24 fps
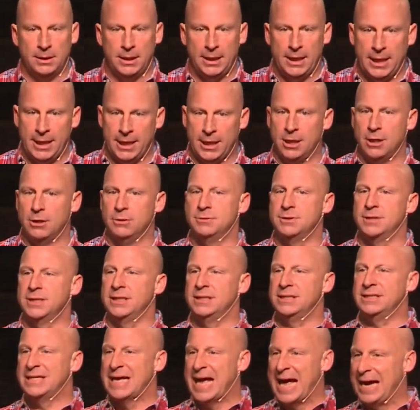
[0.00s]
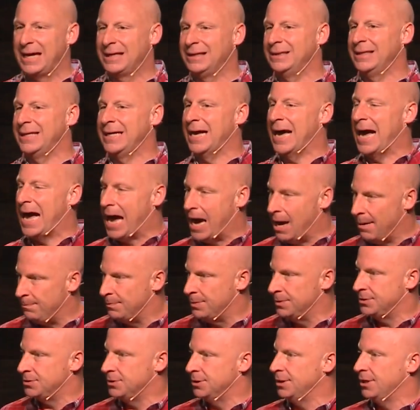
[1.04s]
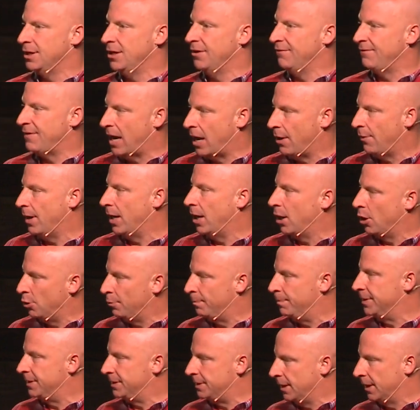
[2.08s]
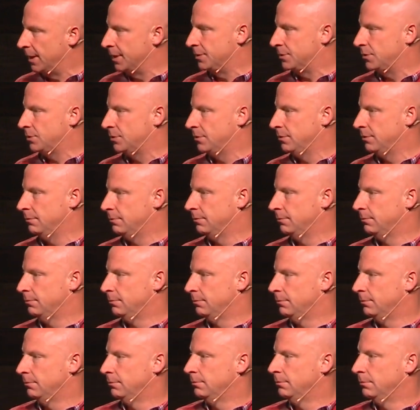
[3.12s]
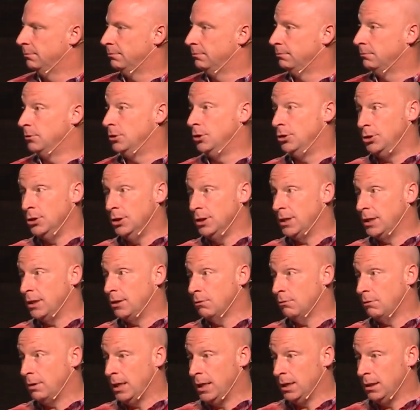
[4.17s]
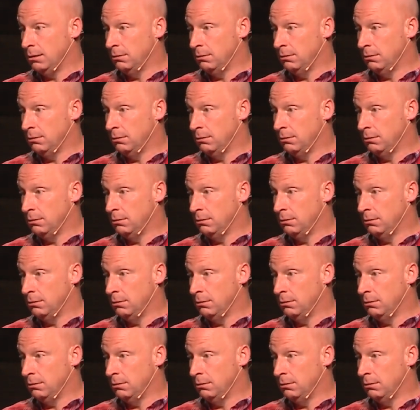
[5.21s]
It goes exactly opposite of how I hope it does. You good either way?